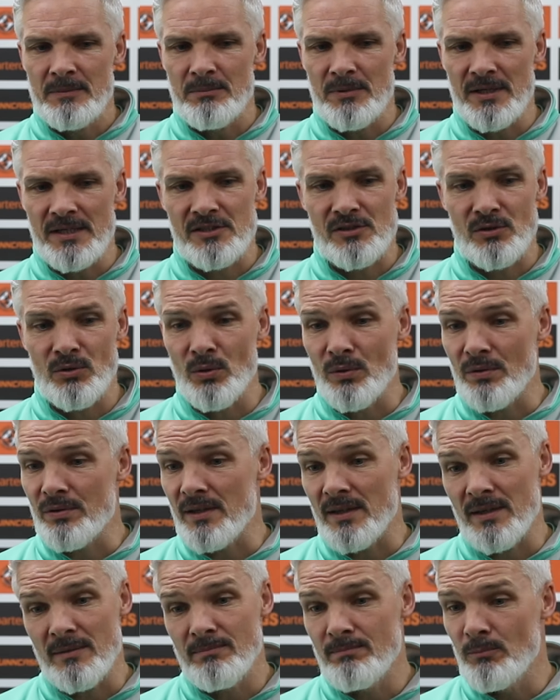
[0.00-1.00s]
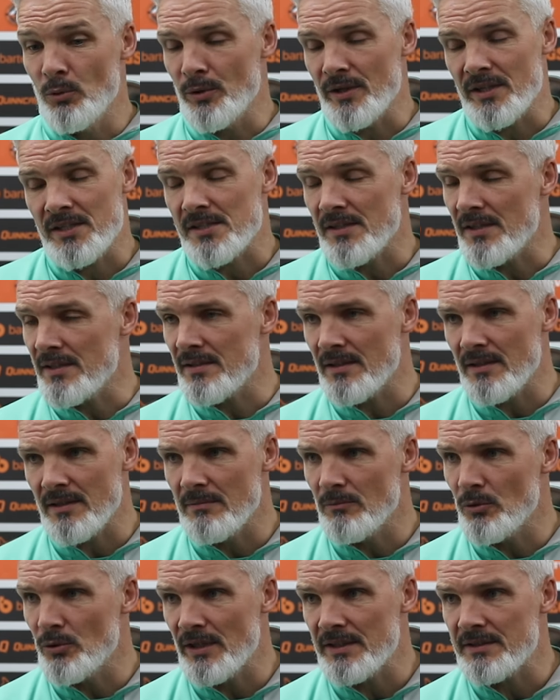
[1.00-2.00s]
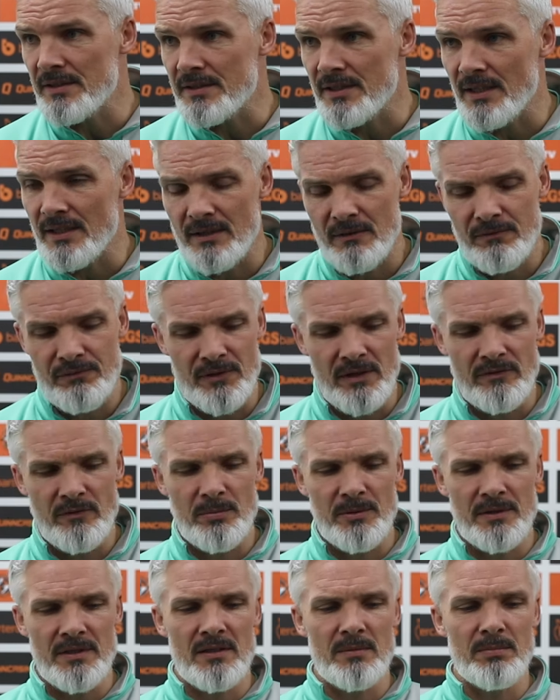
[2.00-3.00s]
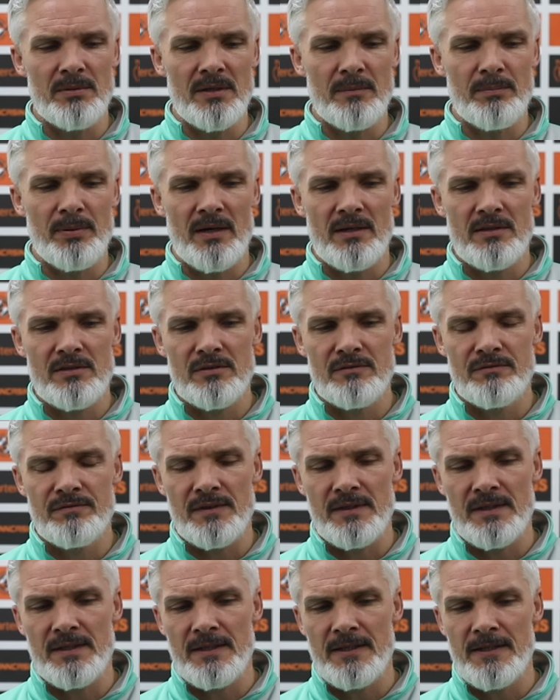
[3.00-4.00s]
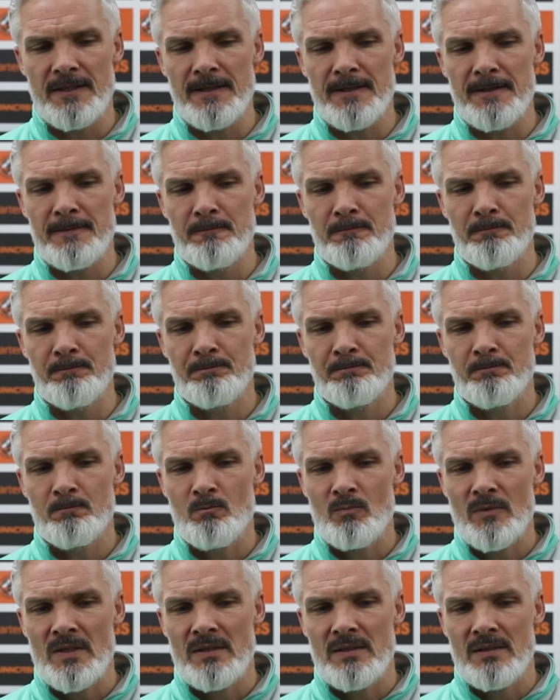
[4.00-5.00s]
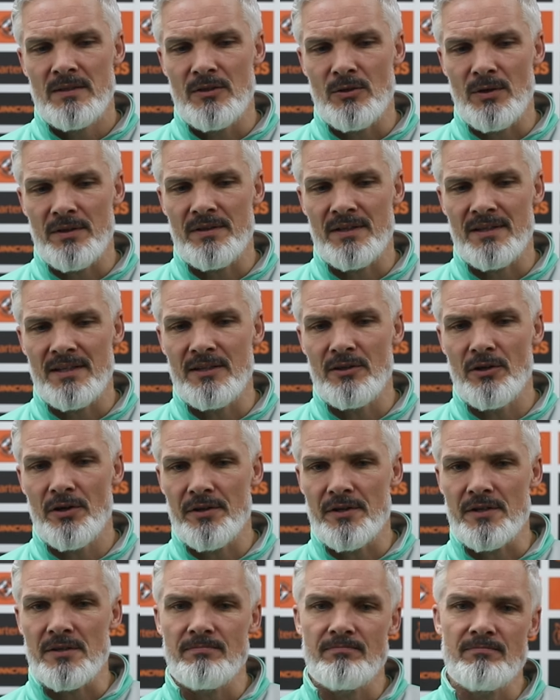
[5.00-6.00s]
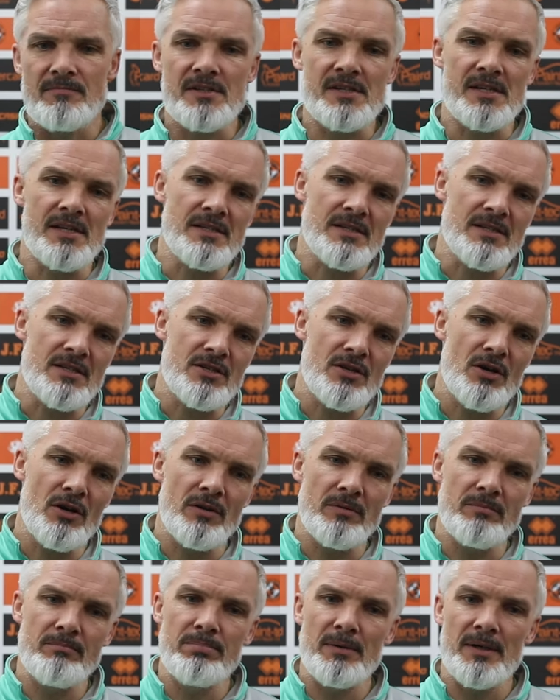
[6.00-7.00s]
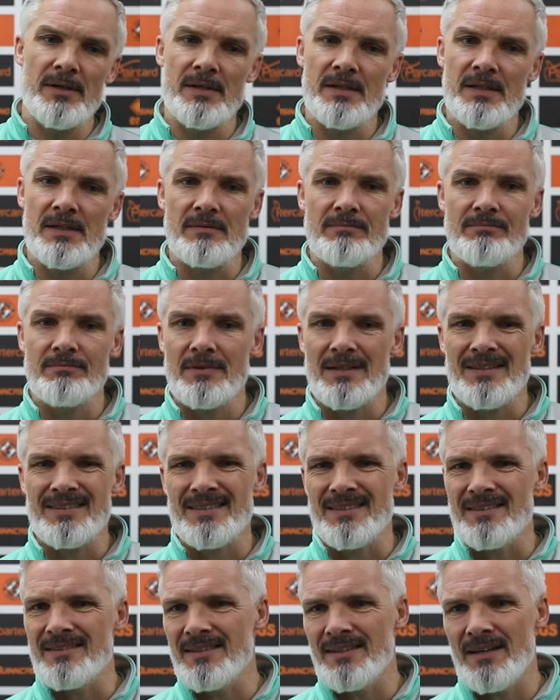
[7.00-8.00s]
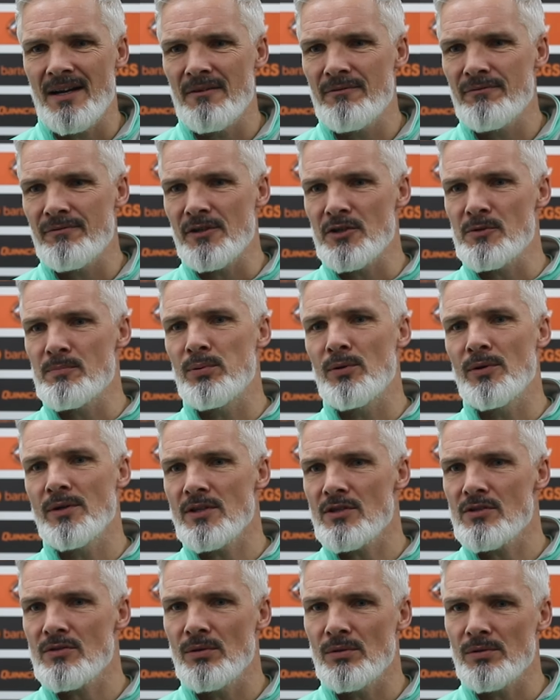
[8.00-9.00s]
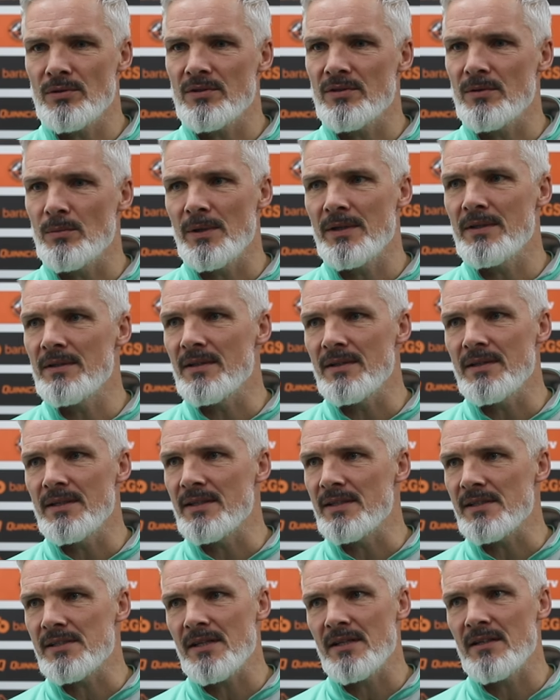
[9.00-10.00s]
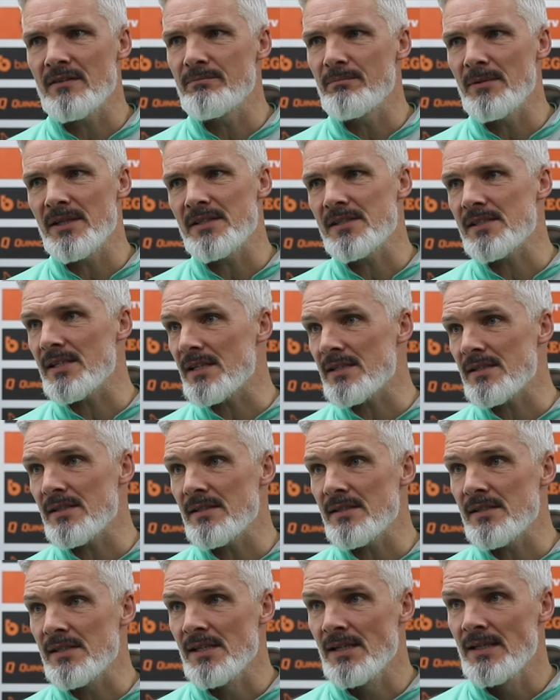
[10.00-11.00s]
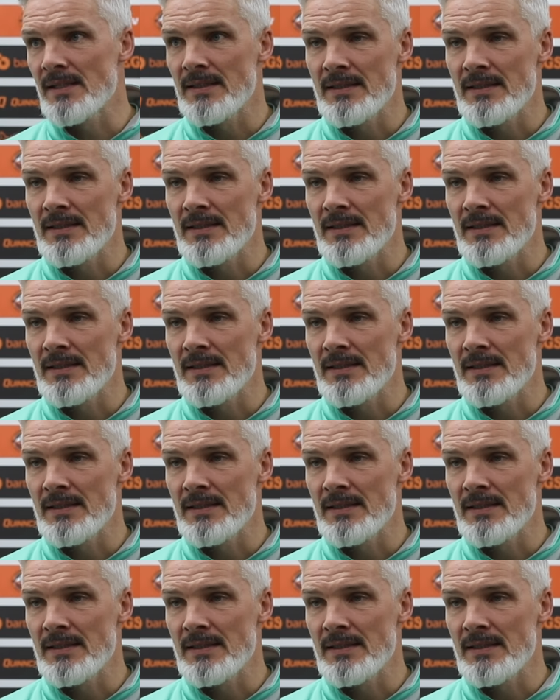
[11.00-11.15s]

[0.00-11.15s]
makes the whole thing more exciting and more entertaining for everybody to be a part of. I think in other seasons gone by, I think the average points total to win the league is kind of mid-60s.